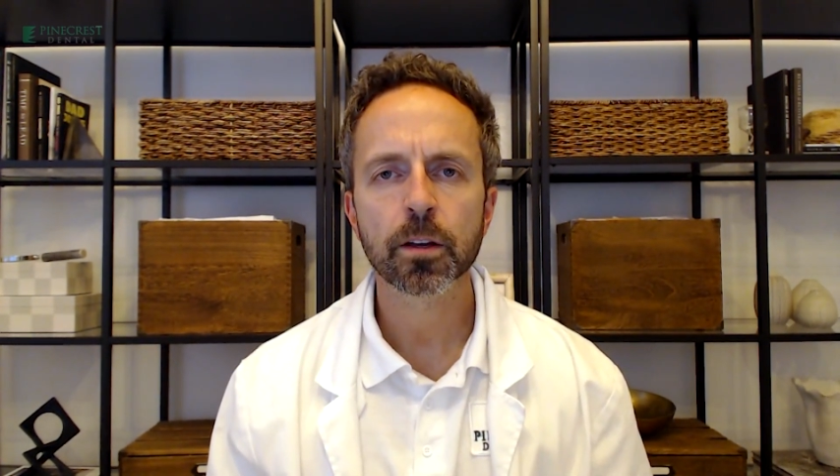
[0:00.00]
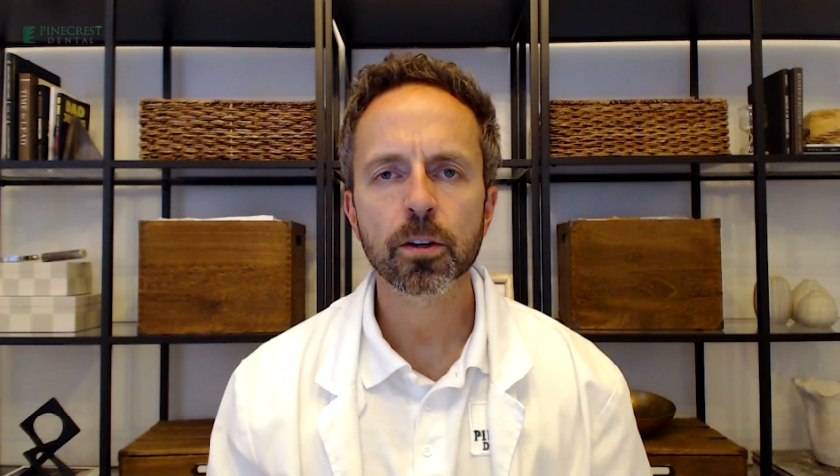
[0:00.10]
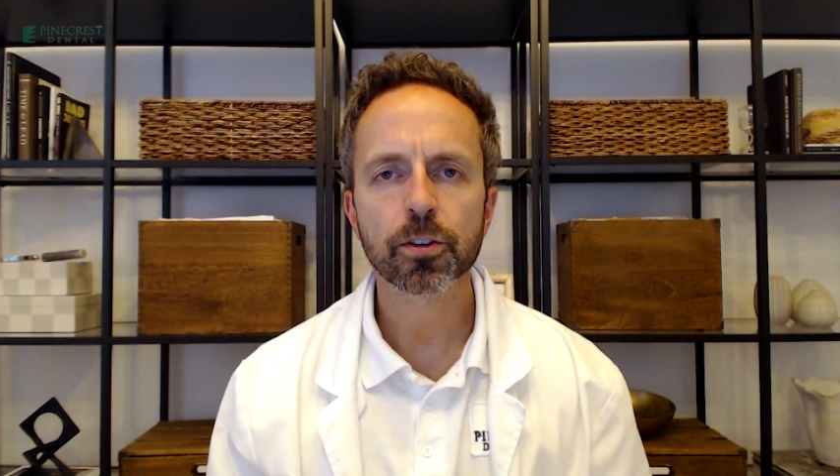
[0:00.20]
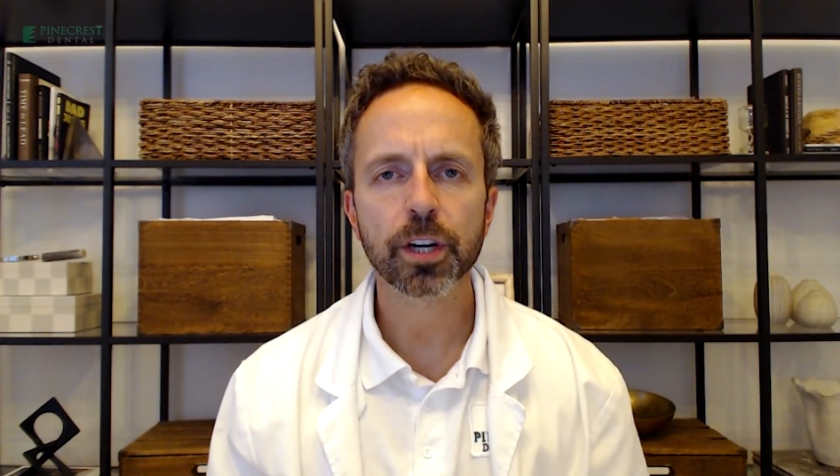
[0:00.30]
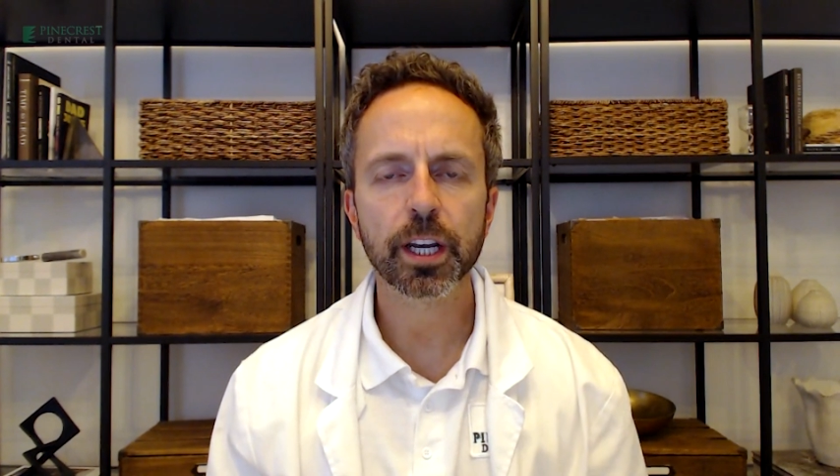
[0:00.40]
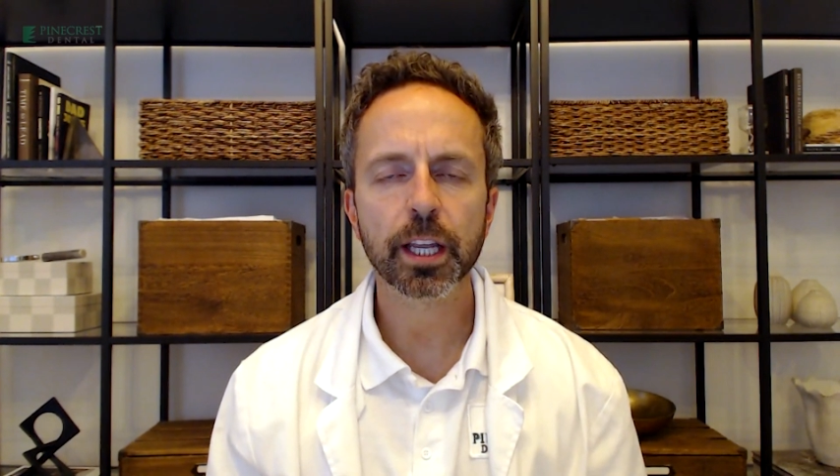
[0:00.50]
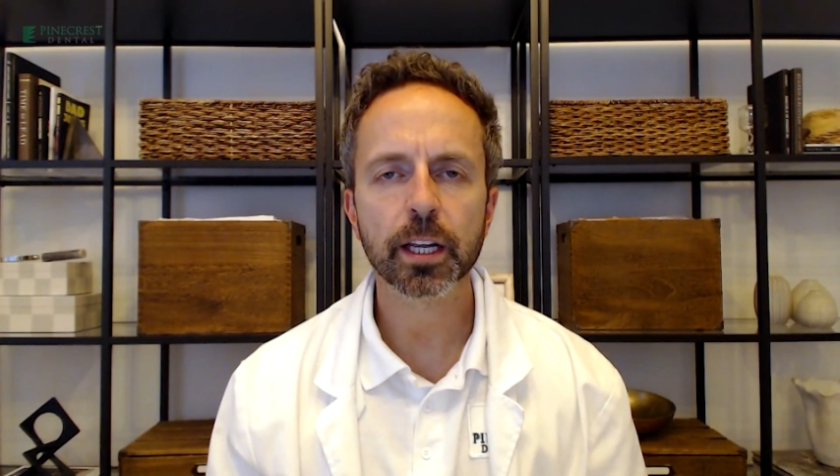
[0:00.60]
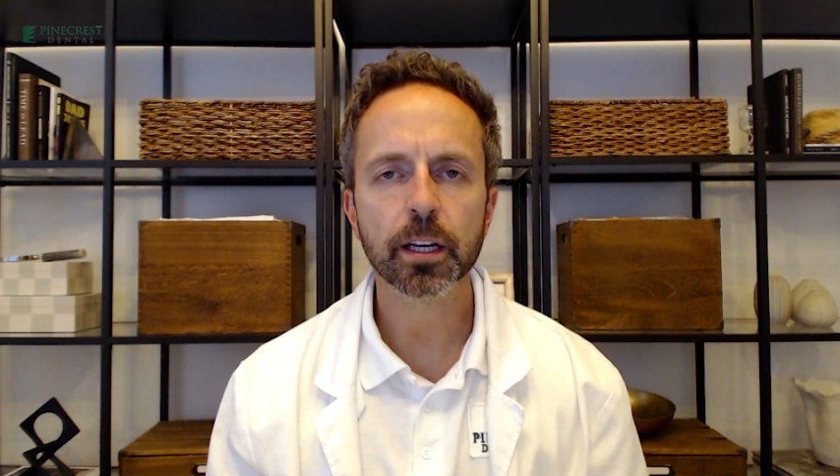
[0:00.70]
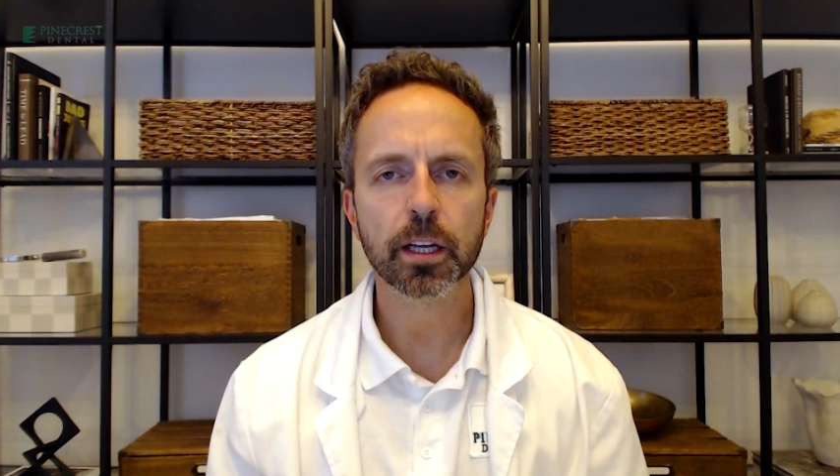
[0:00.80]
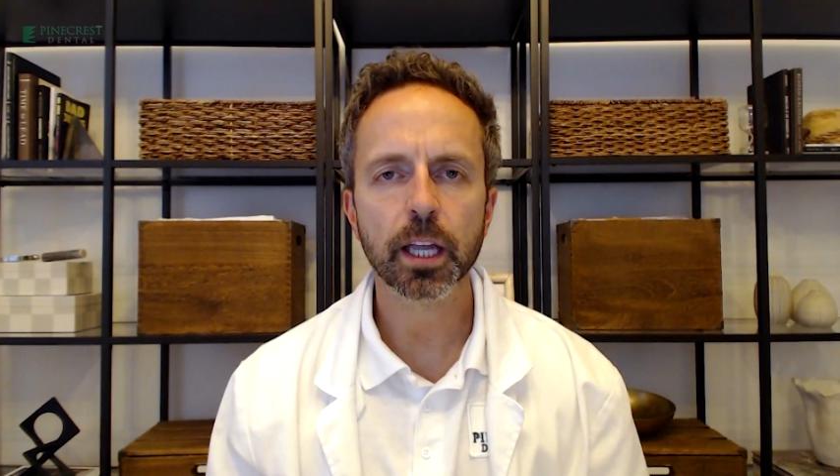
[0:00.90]

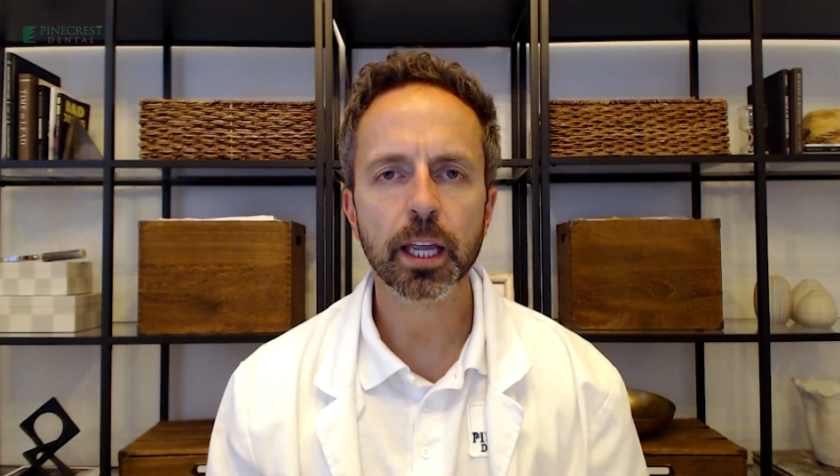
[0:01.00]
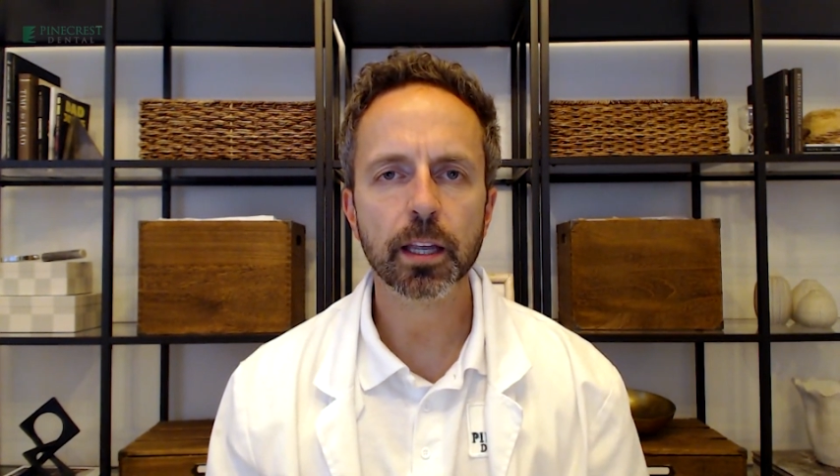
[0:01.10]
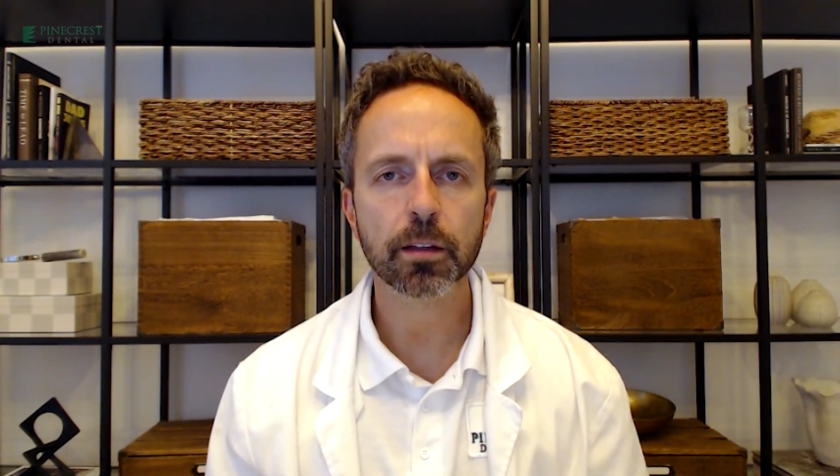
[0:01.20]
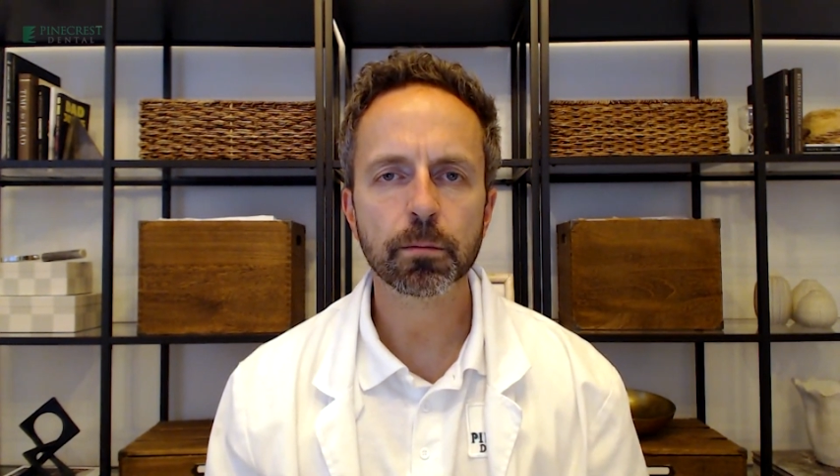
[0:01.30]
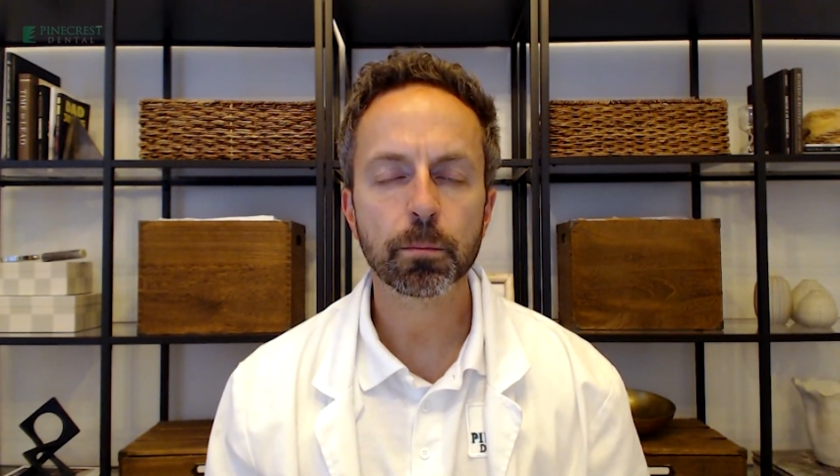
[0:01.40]
creating a